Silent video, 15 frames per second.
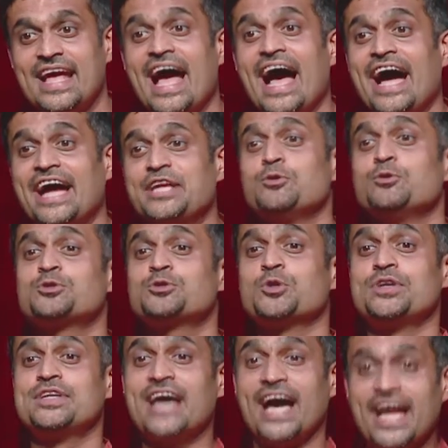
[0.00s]
I used to
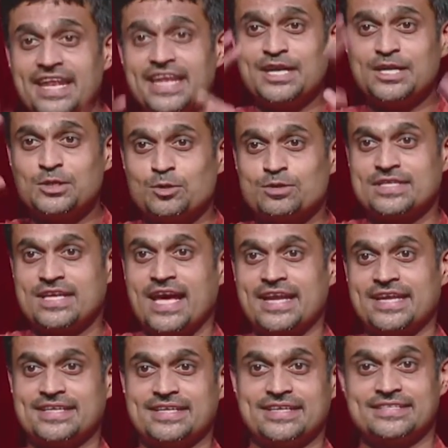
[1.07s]
direct those
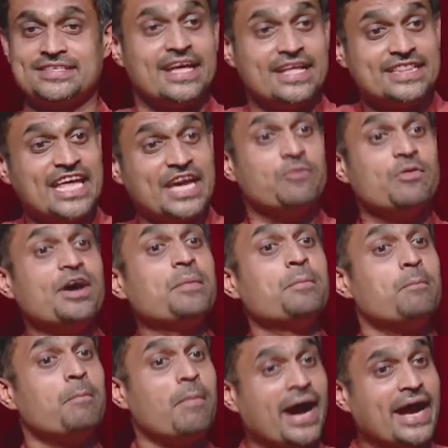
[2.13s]
characters. They were
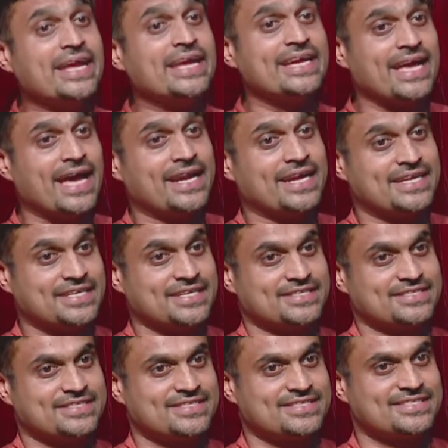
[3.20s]
my
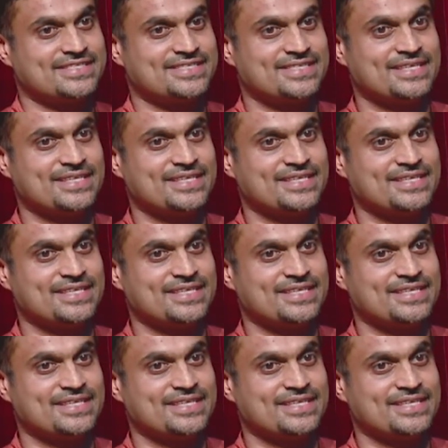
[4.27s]
characters.